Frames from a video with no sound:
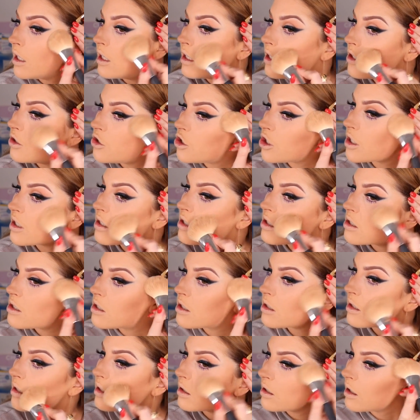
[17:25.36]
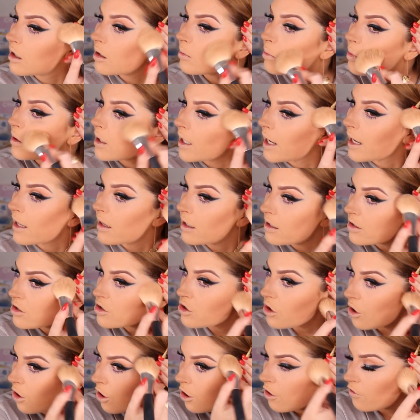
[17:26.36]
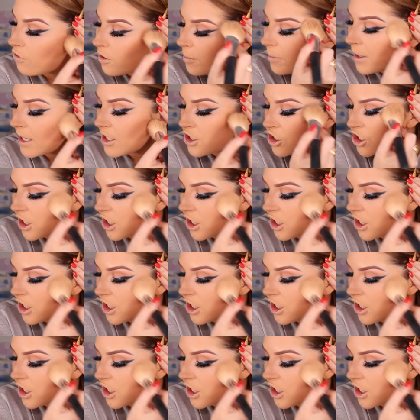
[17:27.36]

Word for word: and just apply this over my